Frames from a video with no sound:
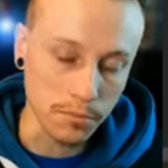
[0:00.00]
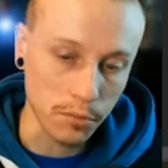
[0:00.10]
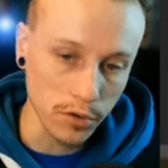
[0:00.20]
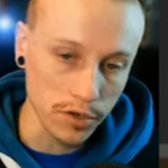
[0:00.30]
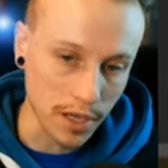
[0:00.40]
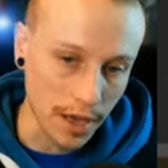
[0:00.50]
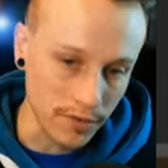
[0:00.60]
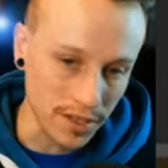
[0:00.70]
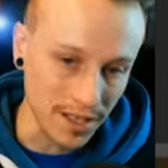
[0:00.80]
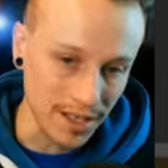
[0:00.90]
it's important to
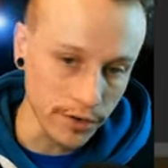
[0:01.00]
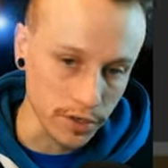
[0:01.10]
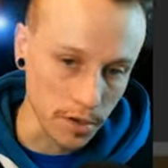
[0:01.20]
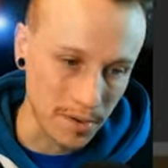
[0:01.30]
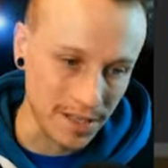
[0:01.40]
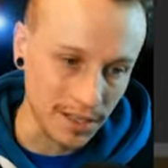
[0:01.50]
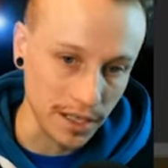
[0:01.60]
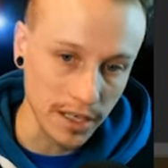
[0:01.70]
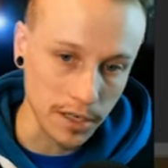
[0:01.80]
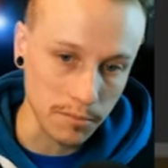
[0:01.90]
have the layer type as
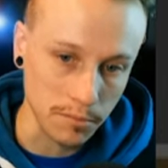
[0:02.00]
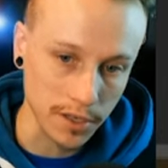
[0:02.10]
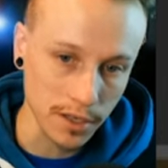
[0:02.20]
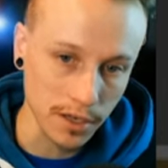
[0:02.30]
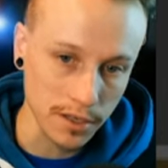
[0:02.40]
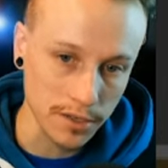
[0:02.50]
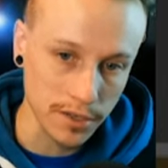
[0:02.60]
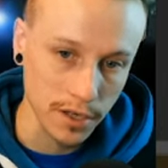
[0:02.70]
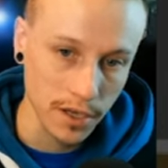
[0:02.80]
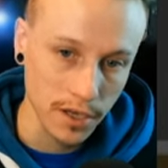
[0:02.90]
lighten
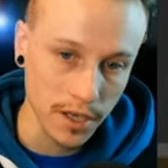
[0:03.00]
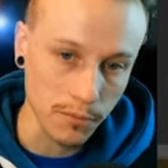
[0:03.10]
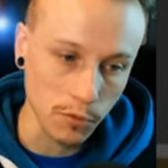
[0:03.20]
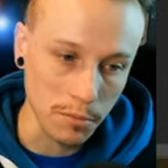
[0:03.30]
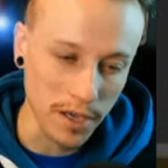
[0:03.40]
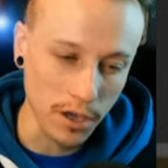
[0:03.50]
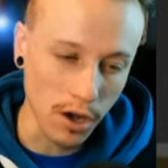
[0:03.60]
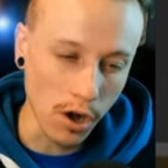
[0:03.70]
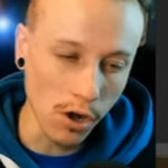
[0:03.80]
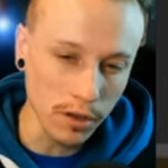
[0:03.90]
because it will make
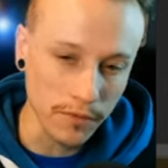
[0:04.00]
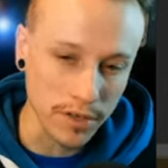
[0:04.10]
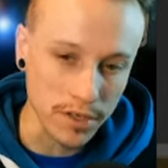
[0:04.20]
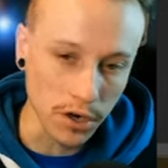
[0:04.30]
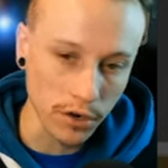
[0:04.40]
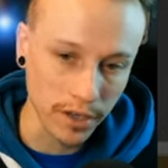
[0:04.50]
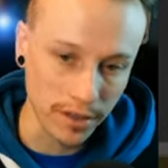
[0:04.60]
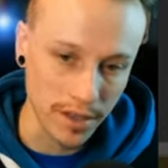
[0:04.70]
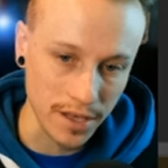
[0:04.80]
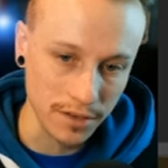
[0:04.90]
all of the dark
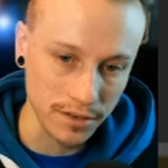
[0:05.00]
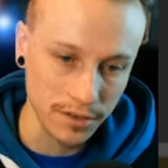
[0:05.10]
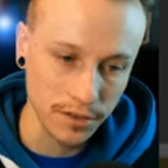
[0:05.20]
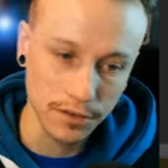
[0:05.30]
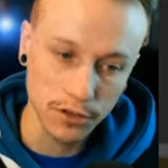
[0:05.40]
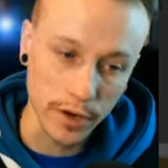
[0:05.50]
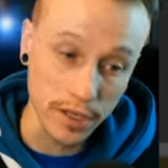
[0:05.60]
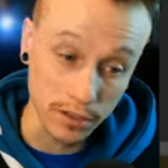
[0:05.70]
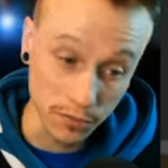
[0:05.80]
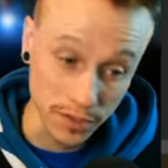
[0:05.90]
things
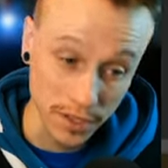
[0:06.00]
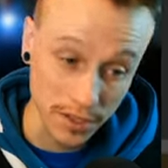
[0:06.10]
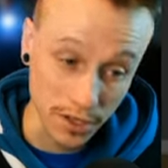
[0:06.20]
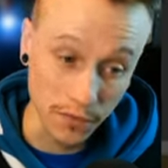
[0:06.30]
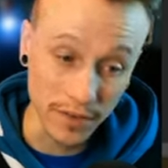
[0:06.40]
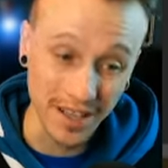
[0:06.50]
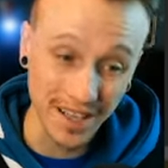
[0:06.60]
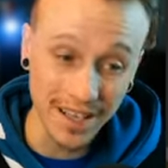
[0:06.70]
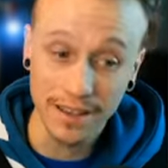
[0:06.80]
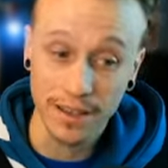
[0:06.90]
translucent and all the
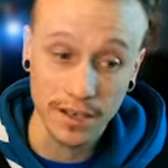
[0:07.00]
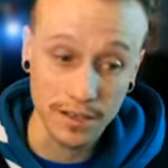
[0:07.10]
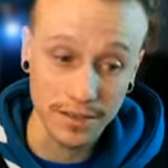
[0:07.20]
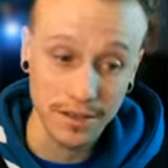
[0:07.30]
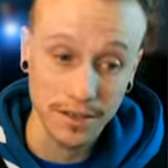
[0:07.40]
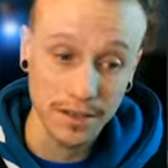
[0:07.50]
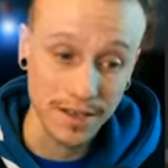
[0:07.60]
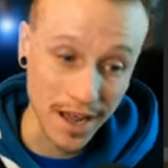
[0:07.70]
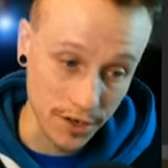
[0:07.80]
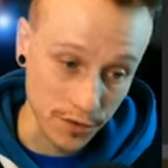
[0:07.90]
light things
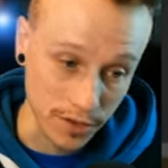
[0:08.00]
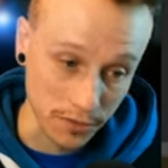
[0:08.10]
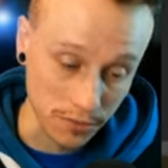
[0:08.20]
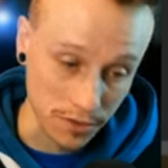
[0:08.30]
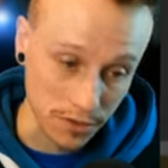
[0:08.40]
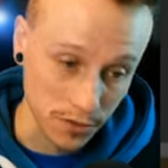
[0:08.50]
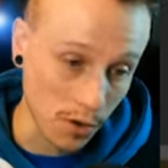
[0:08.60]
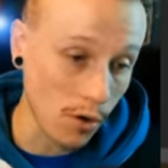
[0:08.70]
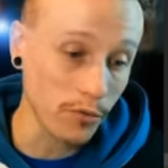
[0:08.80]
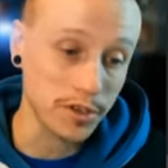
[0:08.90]
not translucent. So
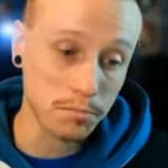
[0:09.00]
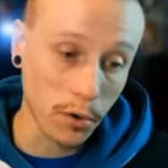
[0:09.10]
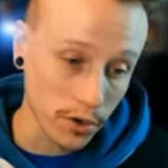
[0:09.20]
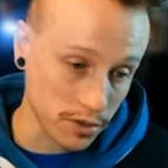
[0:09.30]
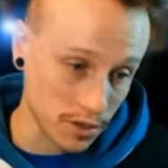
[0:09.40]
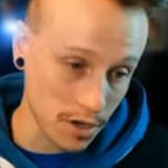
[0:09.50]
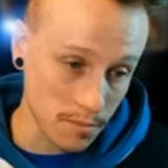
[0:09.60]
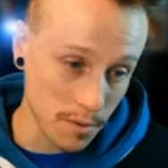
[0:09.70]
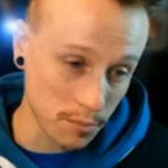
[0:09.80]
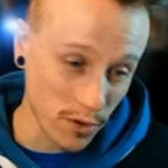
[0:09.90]
all the sparks
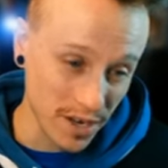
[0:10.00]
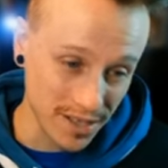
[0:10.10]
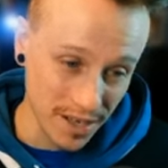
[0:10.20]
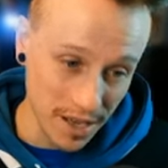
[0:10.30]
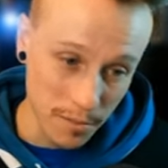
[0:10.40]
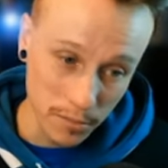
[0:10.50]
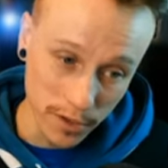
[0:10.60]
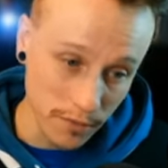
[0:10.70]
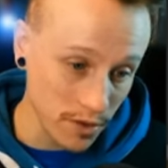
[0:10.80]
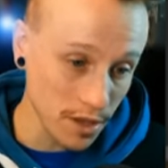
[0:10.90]
come up great,
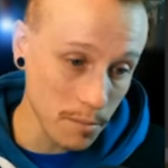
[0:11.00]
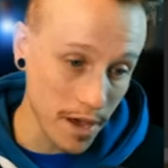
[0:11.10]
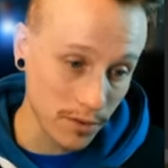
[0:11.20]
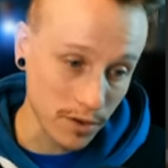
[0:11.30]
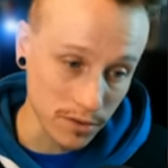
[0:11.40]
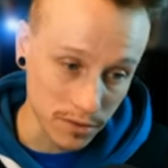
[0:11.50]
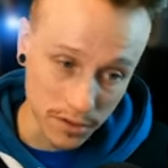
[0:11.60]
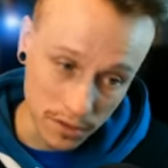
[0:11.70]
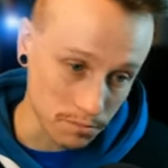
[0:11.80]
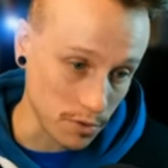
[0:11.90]
but everything in the background
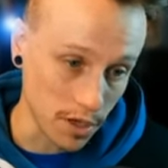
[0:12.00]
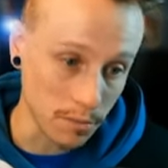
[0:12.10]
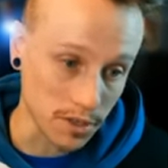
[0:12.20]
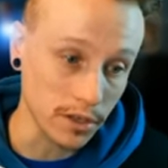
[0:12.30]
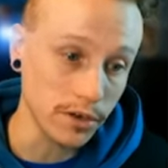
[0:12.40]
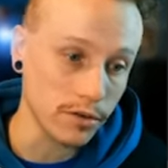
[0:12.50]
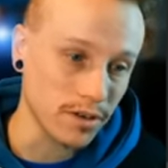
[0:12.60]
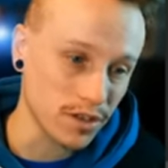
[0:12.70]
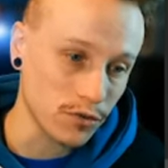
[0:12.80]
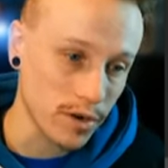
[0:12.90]
just becomes clear.
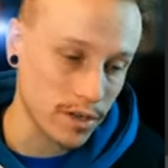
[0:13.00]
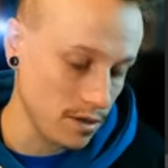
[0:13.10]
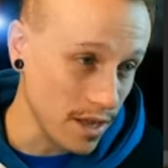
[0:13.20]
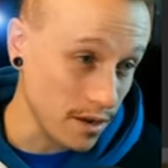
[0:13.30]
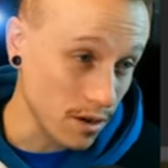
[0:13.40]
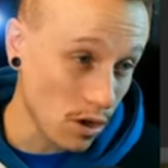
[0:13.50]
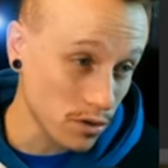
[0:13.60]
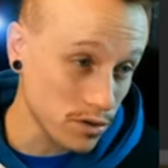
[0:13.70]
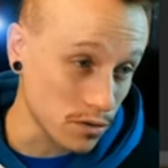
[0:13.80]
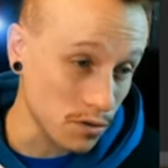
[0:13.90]
It's great. Then
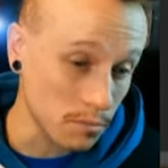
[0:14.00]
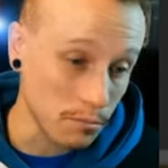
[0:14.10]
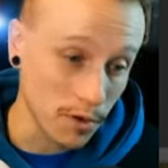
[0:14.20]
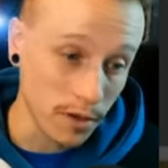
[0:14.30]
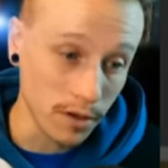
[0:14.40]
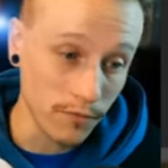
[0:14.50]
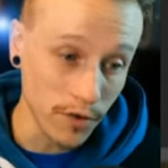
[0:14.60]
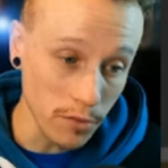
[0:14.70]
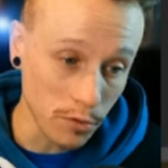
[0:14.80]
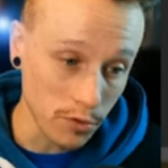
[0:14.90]
also a
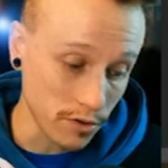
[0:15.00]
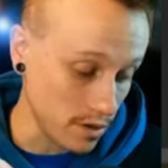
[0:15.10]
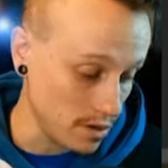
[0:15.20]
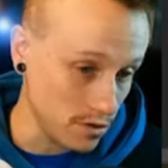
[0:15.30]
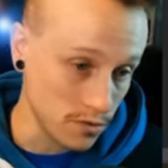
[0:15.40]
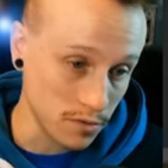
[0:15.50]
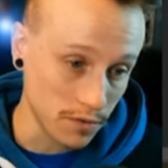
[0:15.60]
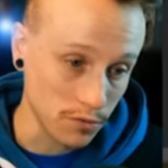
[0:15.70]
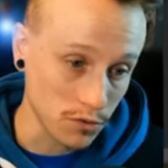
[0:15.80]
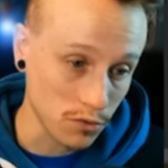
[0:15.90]
very important thing to do
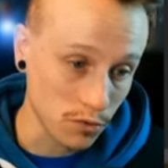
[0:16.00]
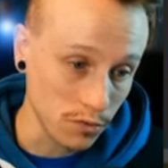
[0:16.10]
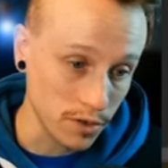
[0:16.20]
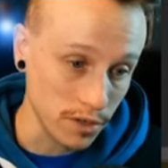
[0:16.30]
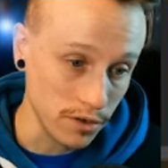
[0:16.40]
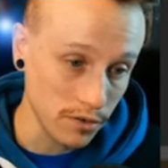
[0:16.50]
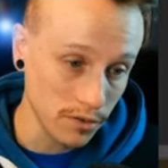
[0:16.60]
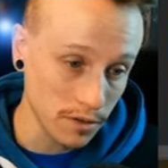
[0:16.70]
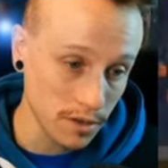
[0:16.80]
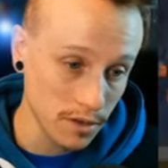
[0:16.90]
is if you scroll in
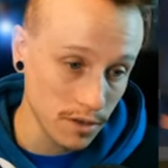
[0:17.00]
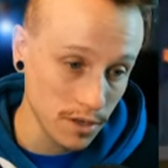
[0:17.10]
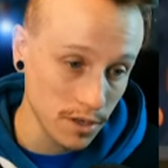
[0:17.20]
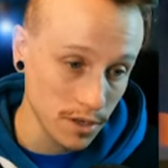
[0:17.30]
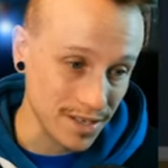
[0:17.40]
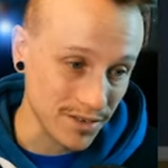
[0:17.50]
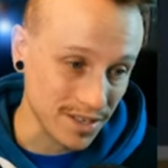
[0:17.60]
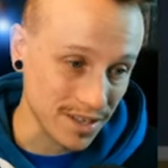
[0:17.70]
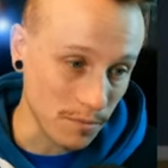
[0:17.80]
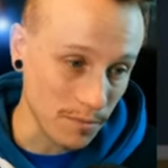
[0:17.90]
here, see
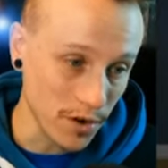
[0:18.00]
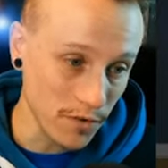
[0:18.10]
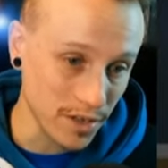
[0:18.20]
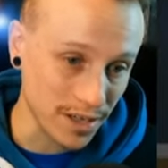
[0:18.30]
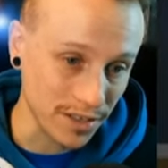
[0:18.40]
there's a very